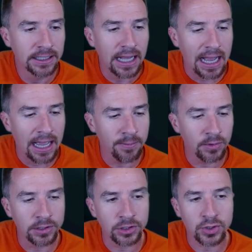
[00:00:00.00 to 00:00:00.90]
I am
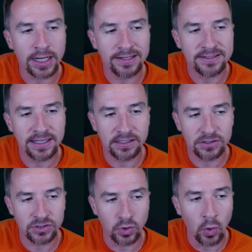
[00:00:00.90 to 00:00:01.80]
going to try to take
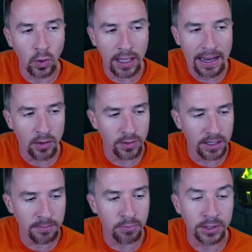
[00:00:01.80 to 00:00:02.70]
Zol out
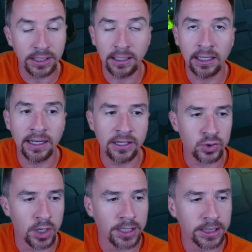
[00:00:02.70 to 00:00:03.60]
and bring in
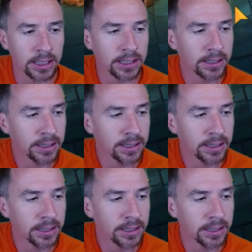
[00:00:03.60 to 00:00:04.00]
Andronica